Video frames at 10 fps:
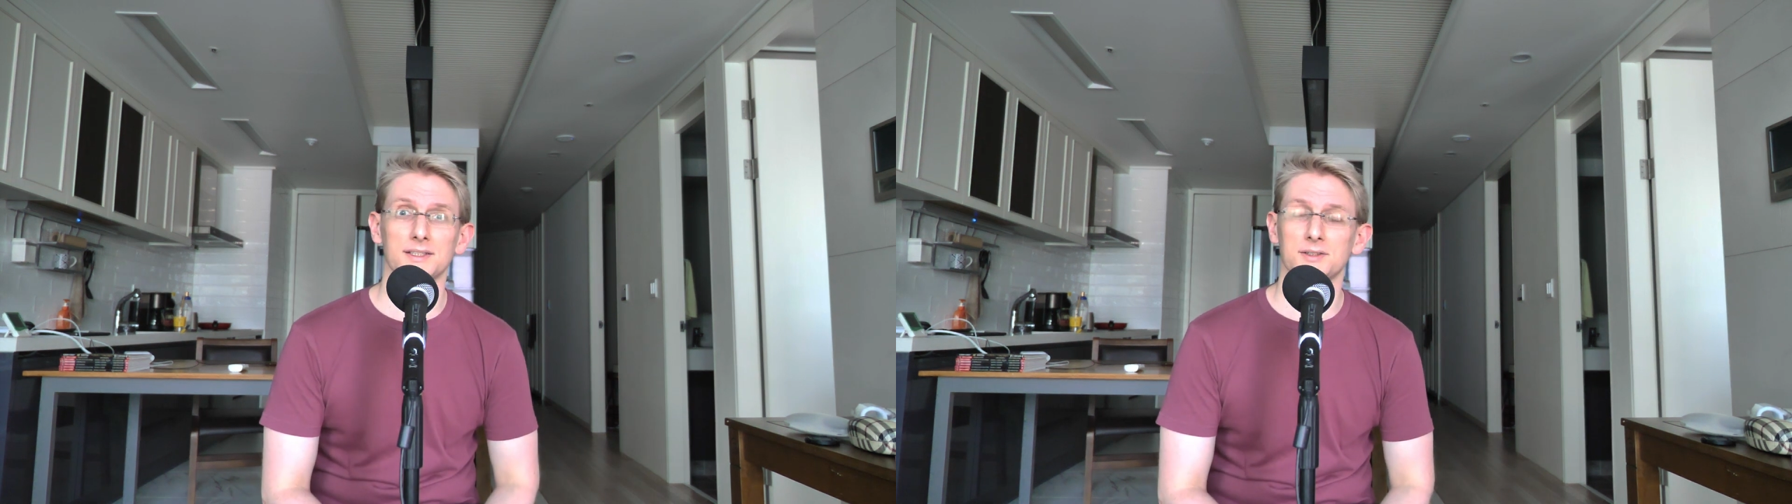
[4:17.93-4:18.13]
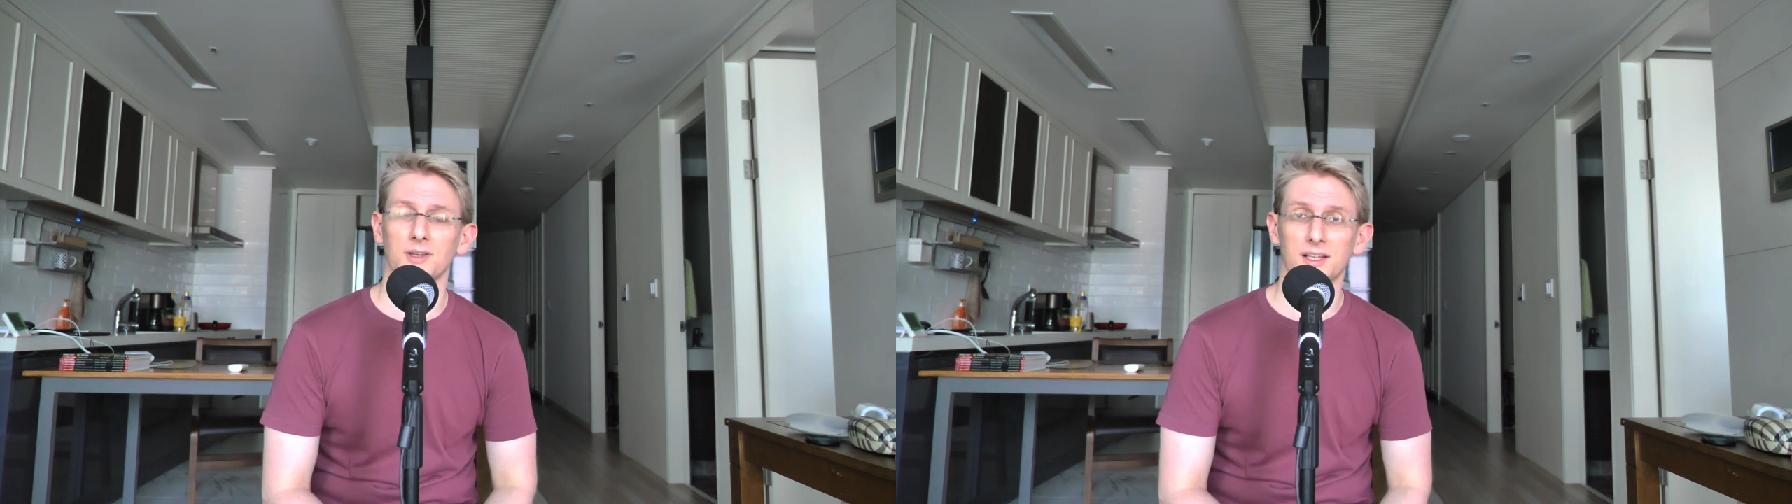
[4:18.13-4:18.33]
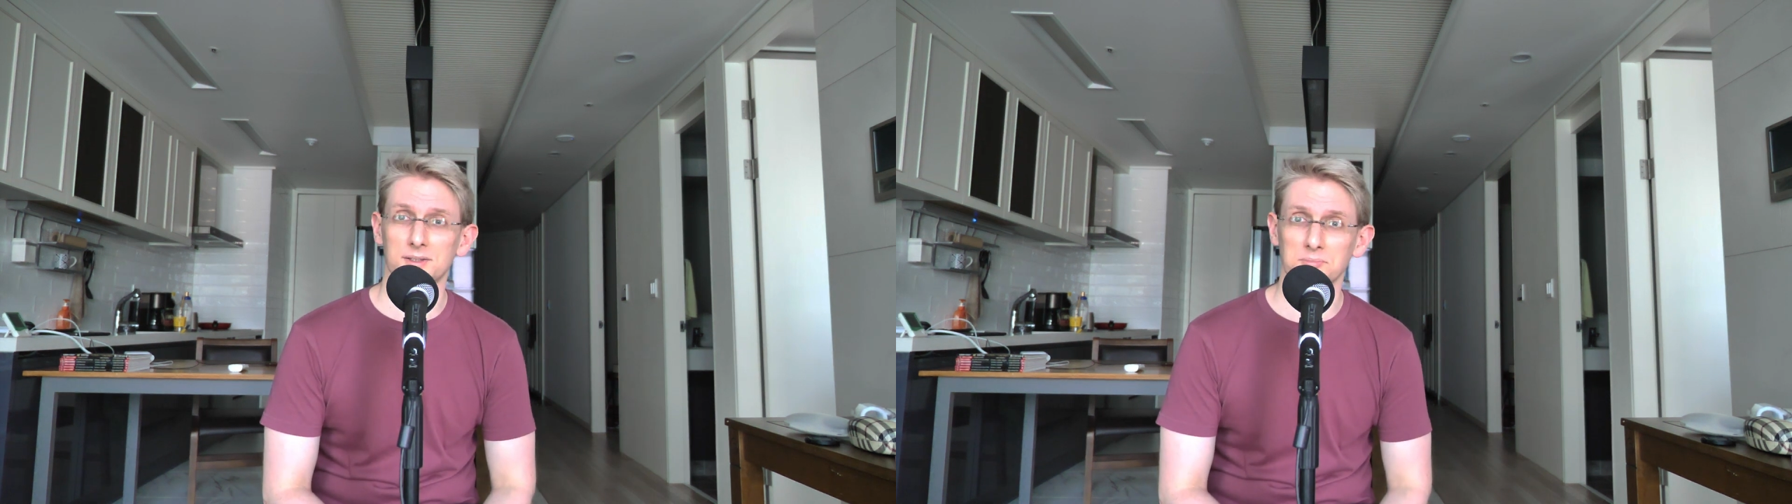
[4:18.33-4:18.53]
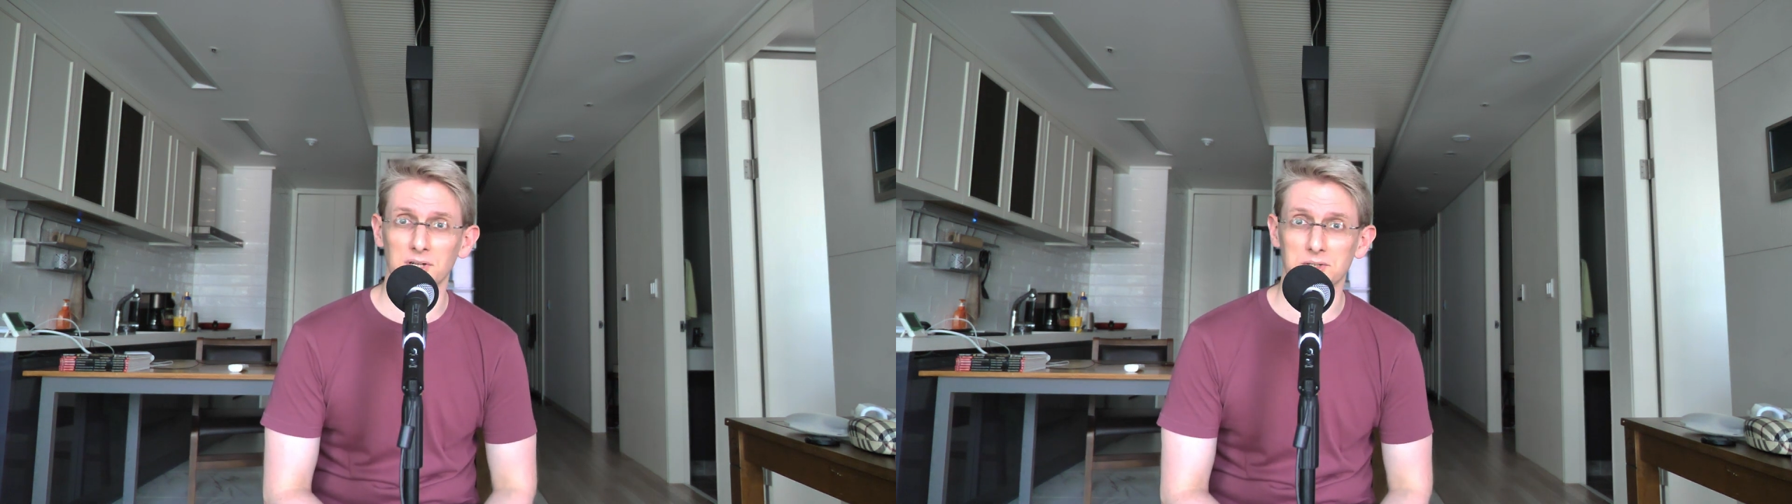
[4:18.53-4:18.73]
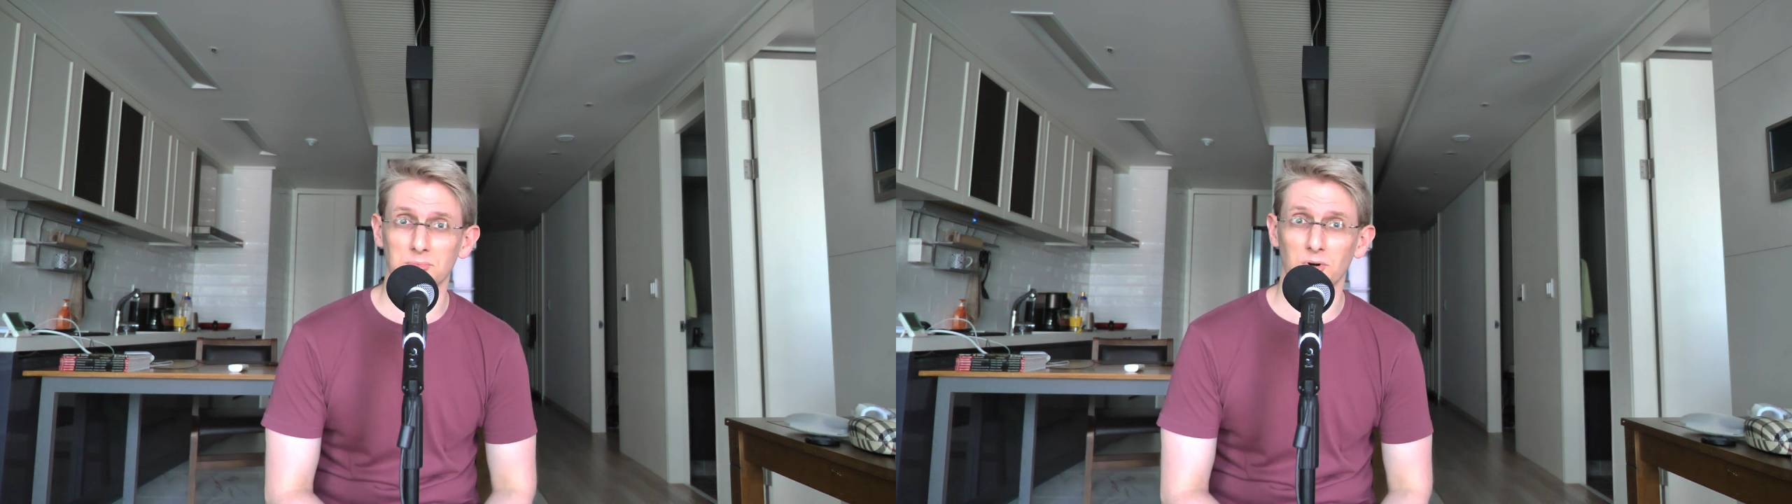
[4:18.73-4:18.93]
It's
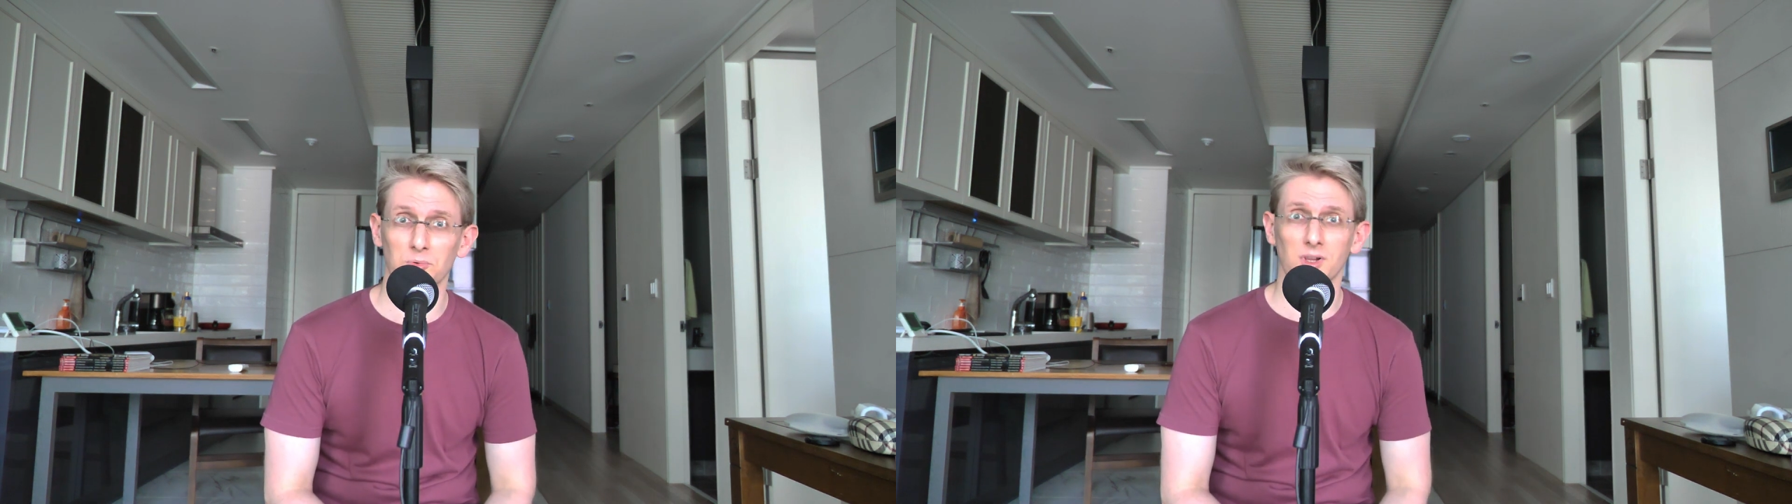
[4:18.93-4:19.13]
much more